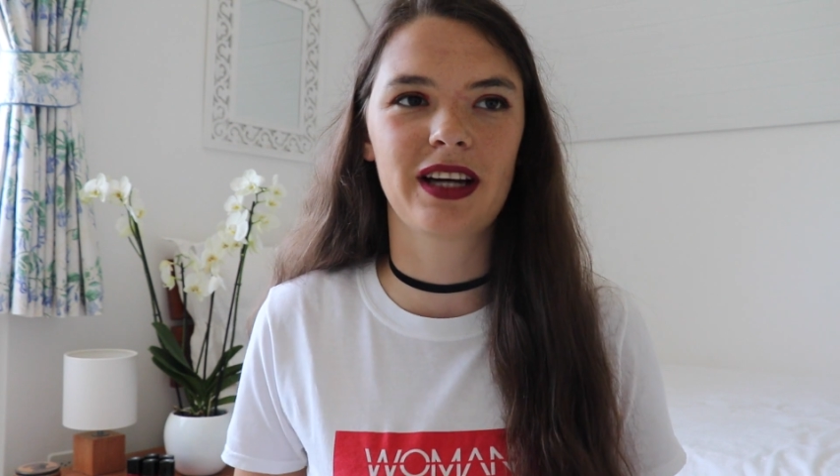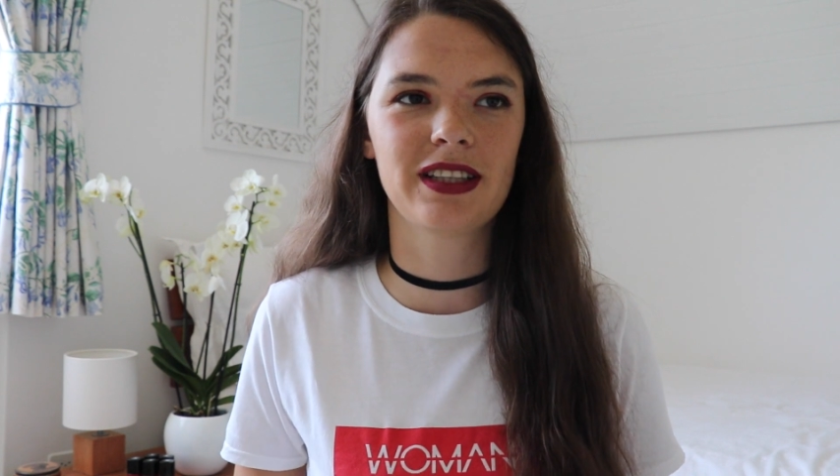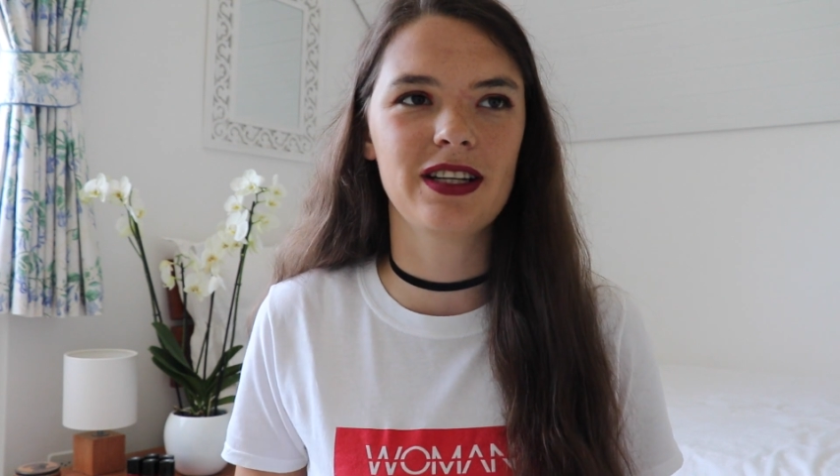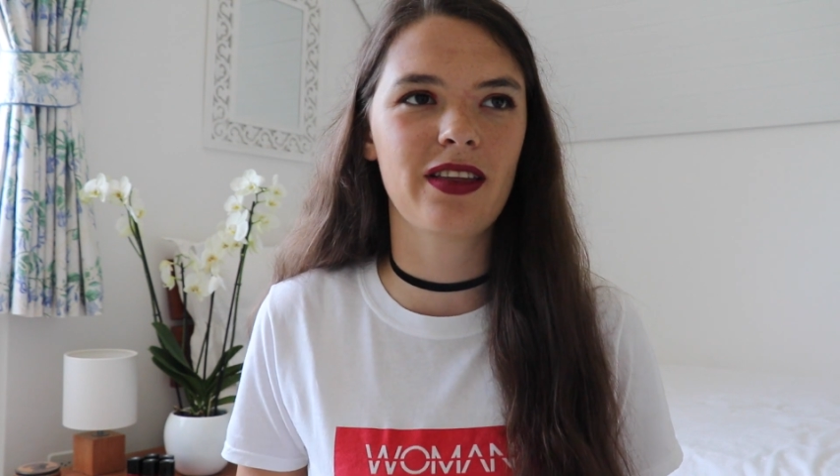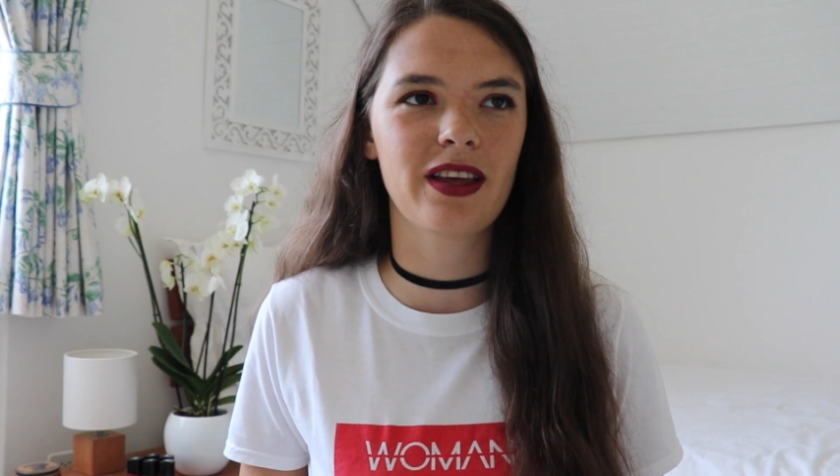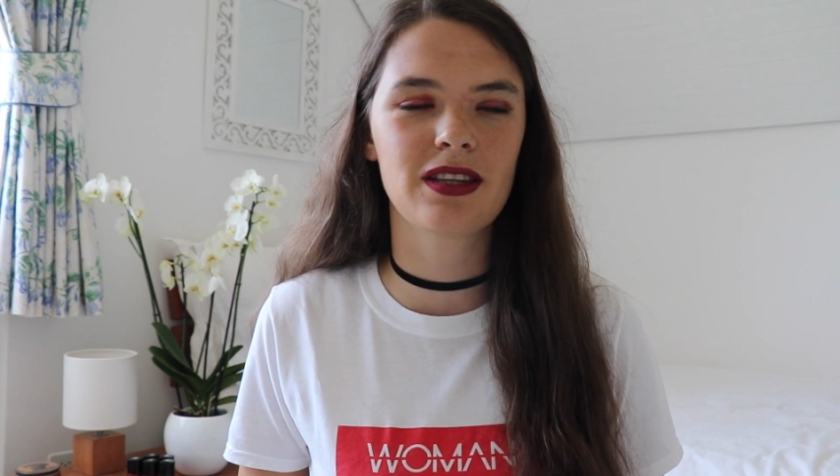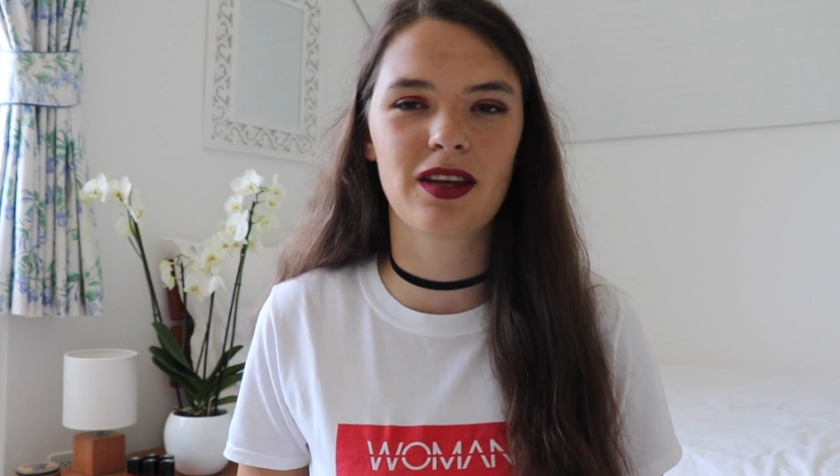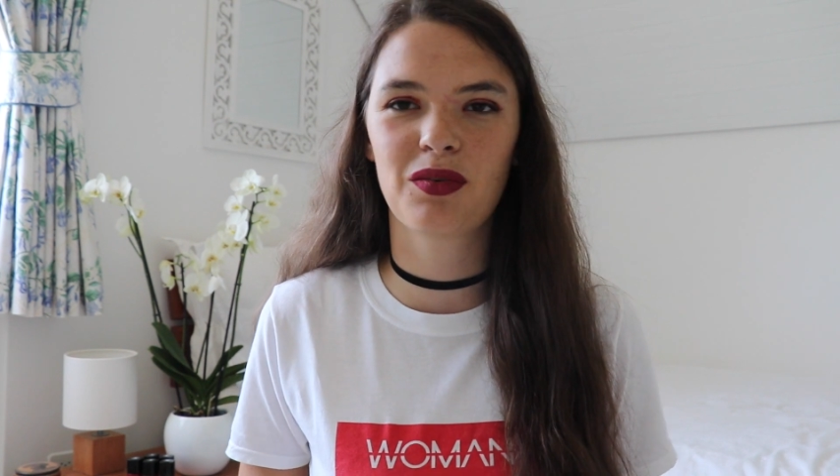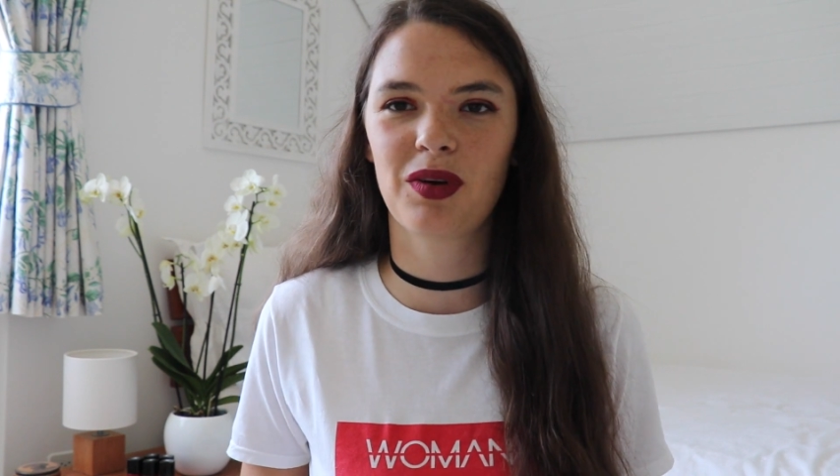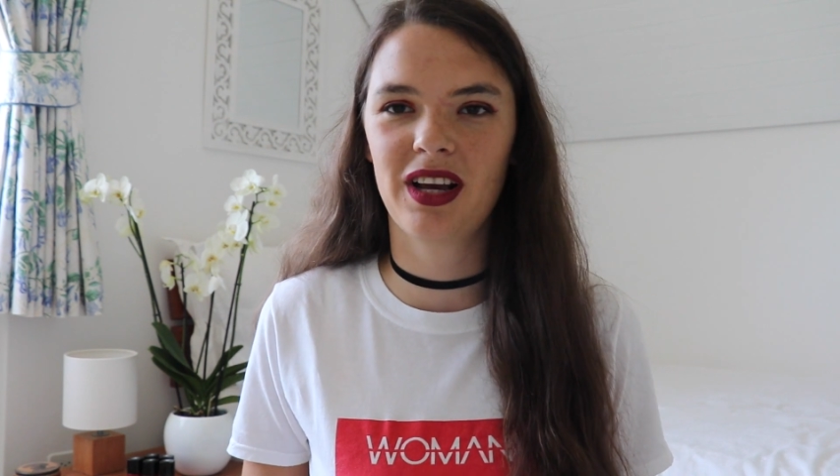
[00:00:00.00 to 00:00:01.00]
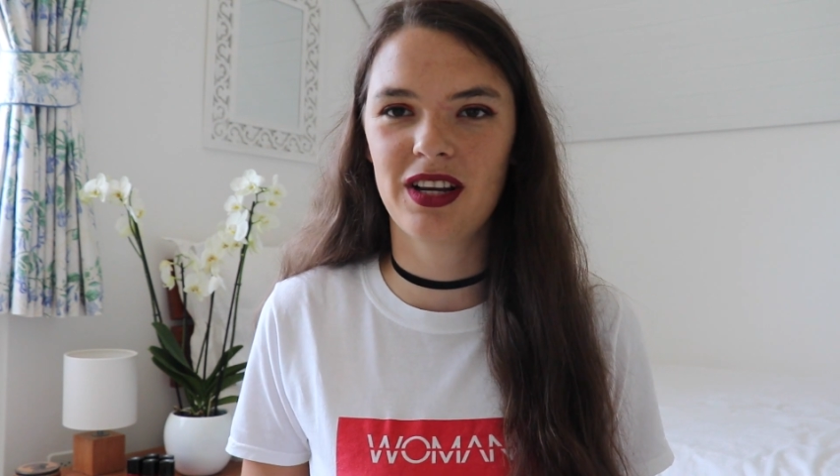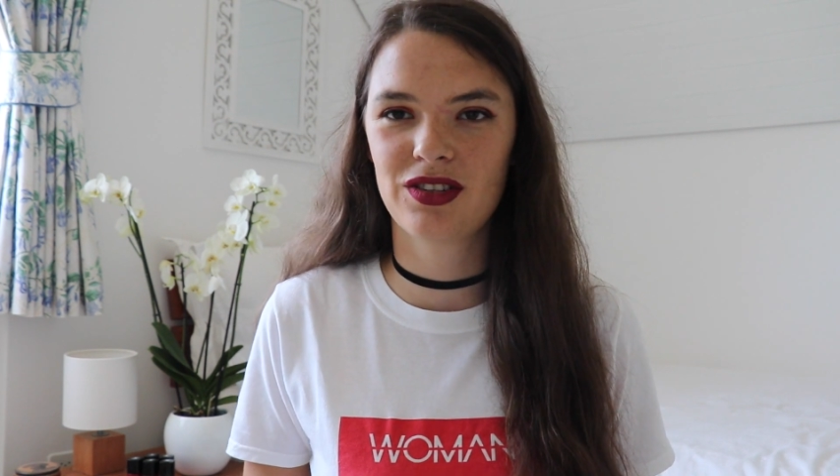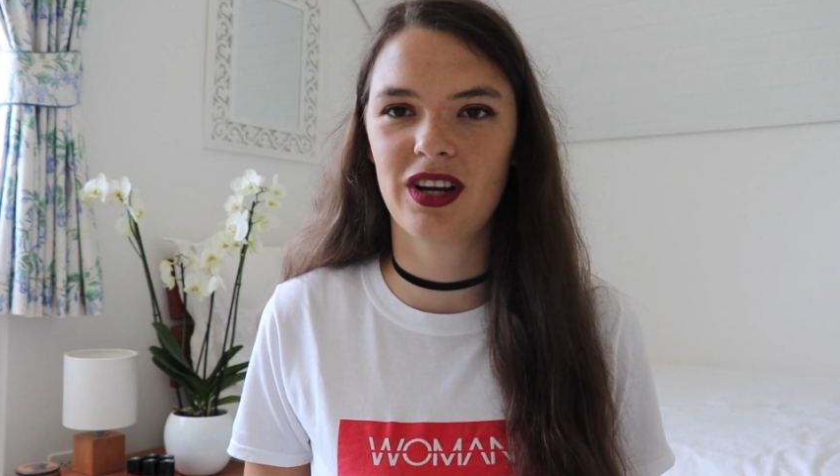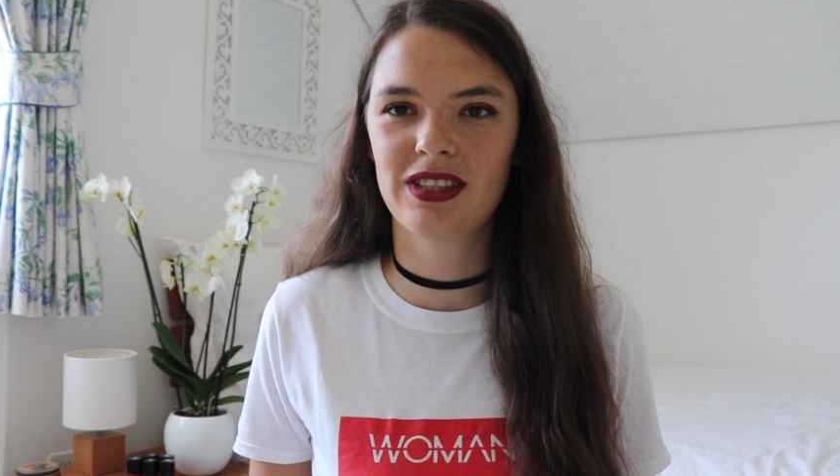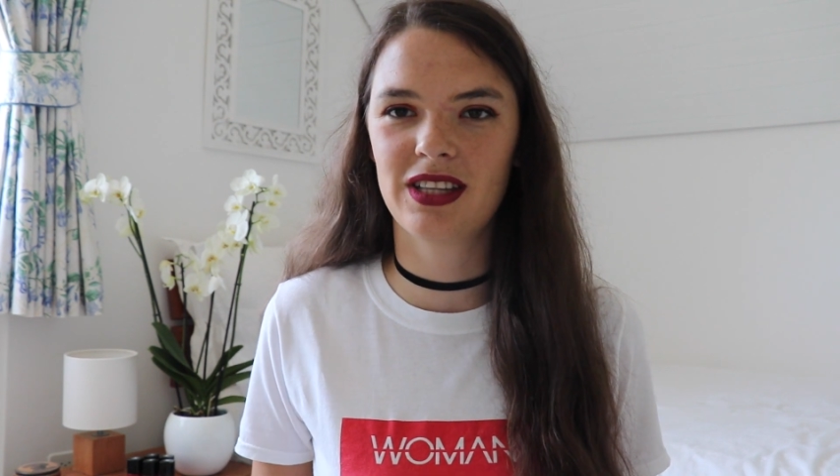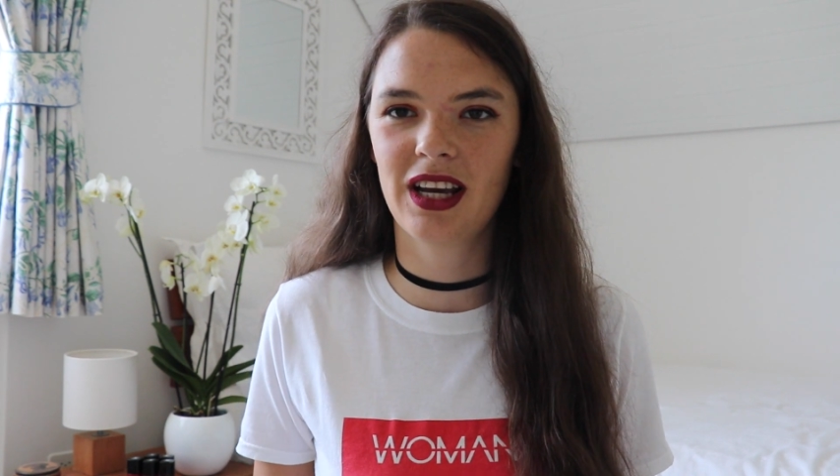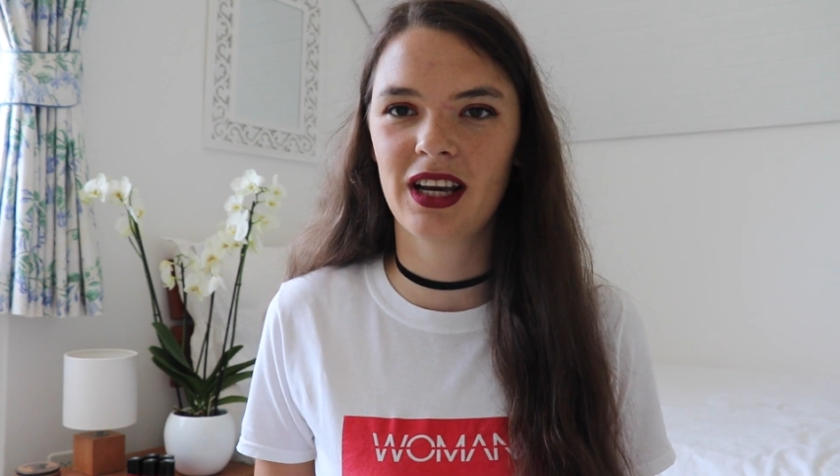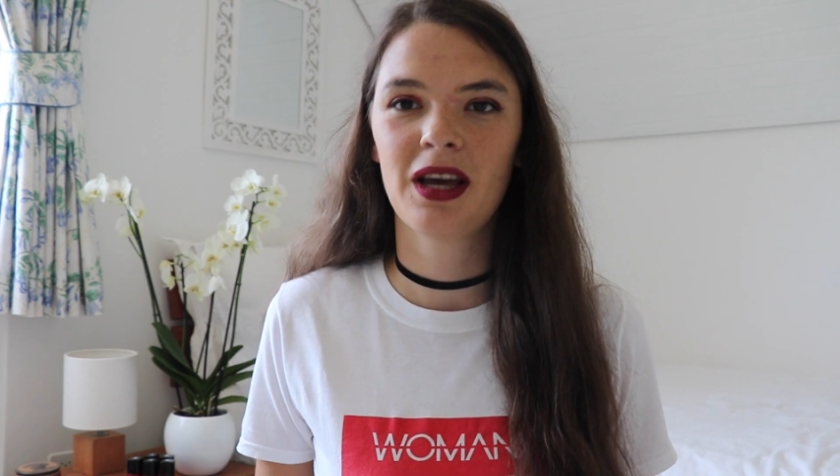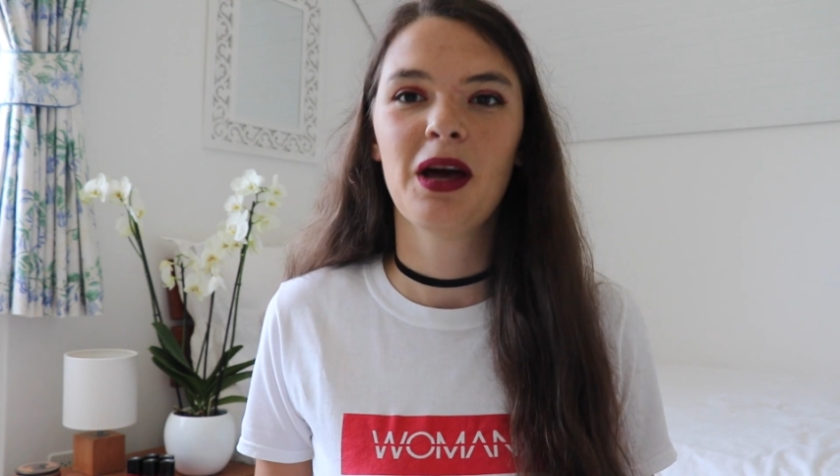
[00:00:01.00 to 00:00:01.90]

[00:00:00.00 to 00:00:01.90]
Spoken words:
because I know that's something really interesting.